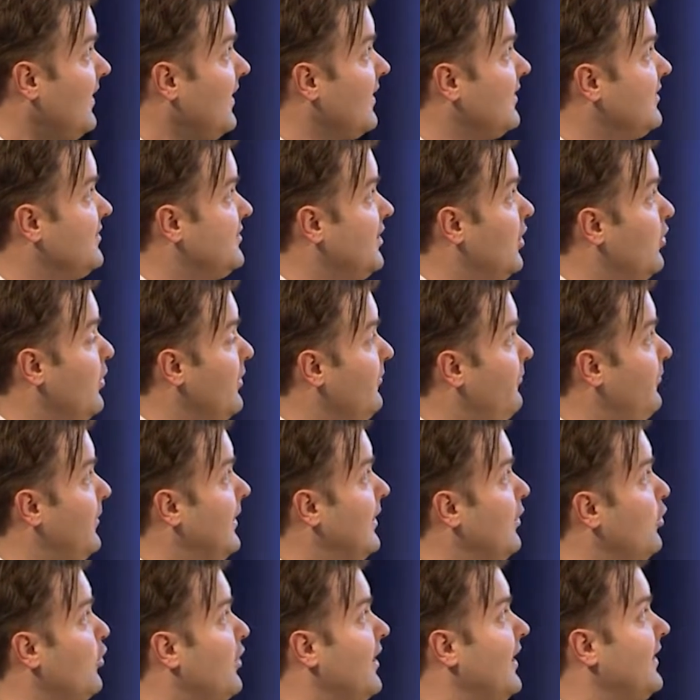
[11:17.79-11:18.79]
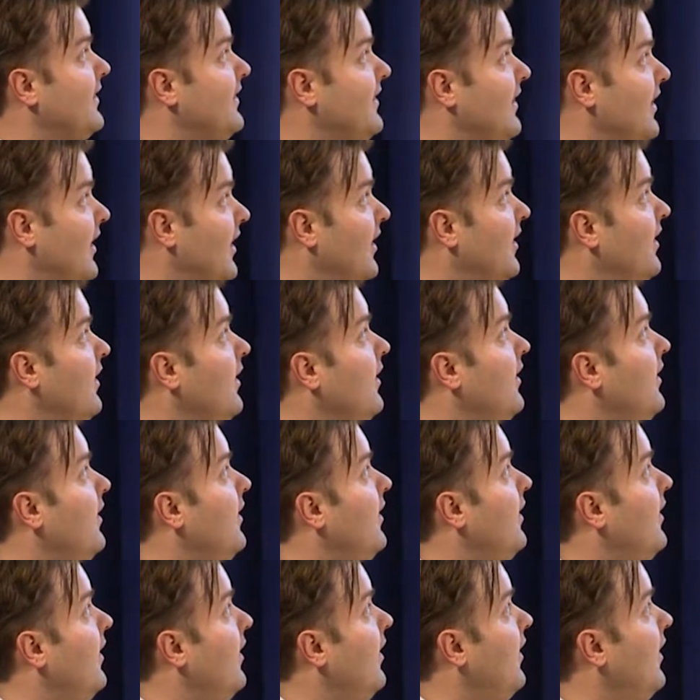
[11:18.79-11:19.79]
So if we look at the
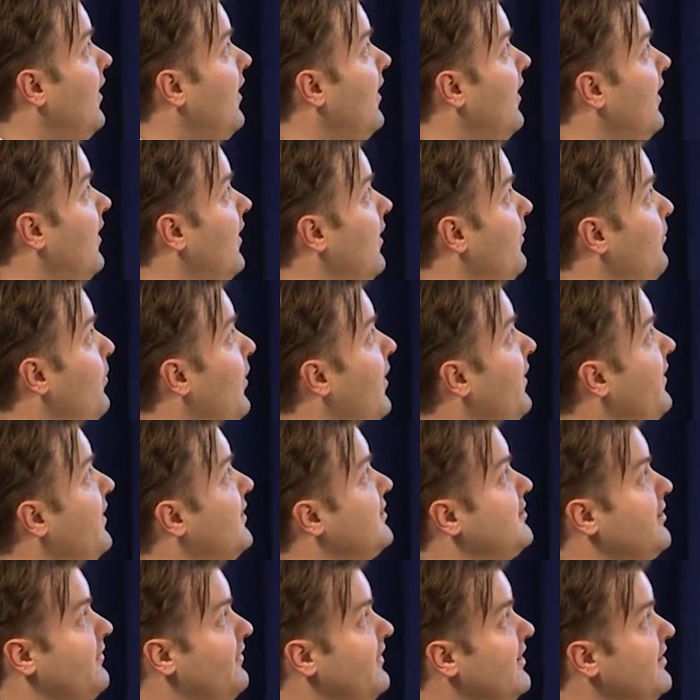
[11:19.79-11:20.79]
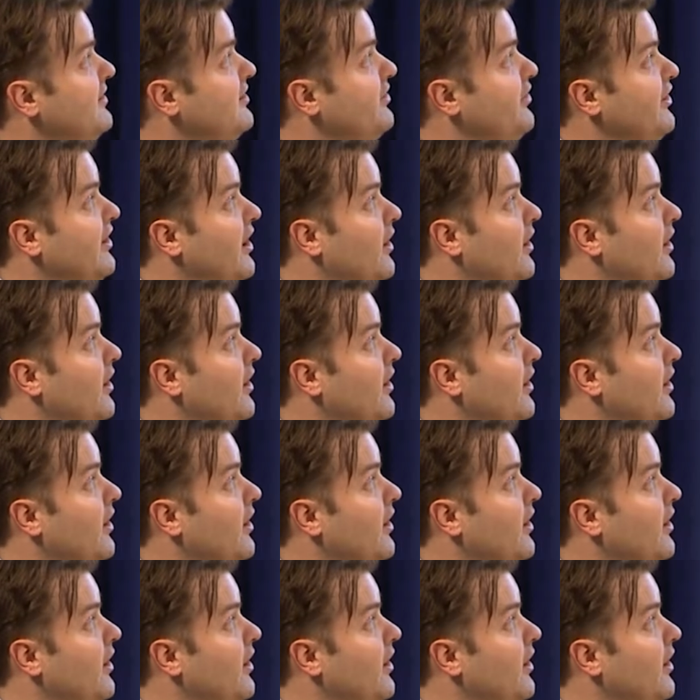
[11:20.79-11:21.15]
abundance of these three